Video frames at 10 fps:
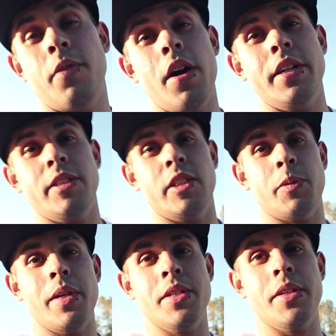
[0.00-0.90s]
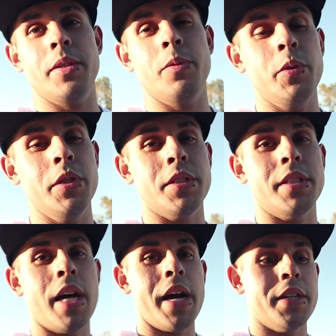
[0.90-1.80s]
far as suspension and wheels
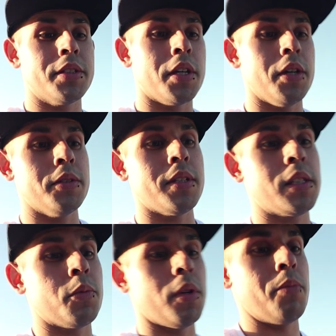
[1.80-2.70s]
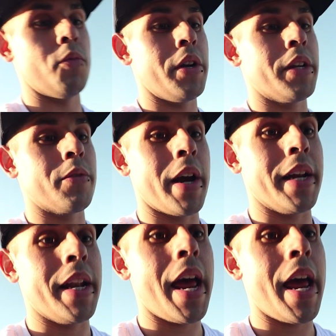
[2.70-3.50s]
and tires goes, that's what I'm running right